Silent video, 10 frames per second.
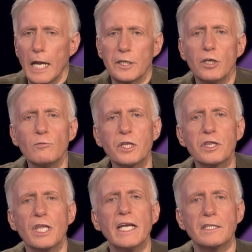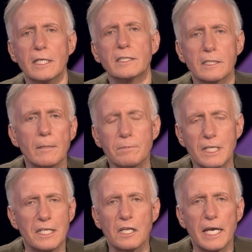Now, you would think that
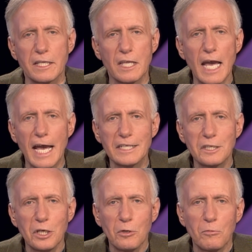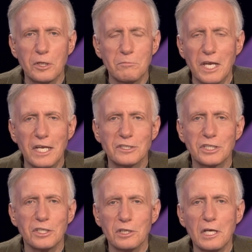something like that would mean
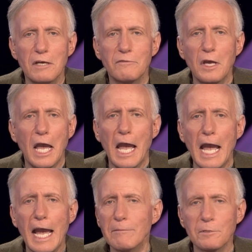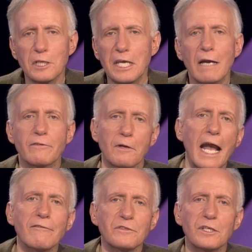she'd live happily ever
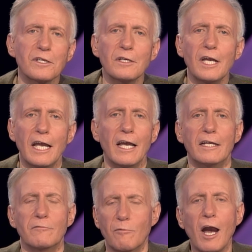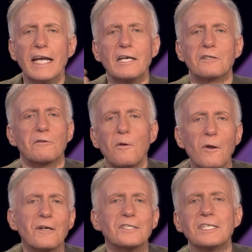after and ride on her
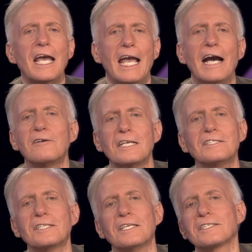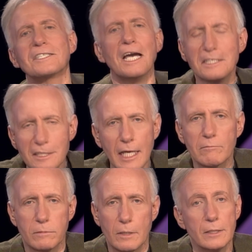horse out into the
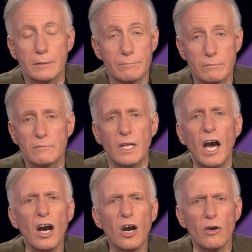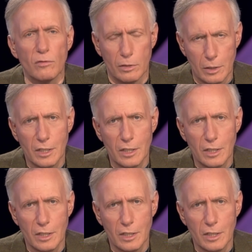sunset, but no.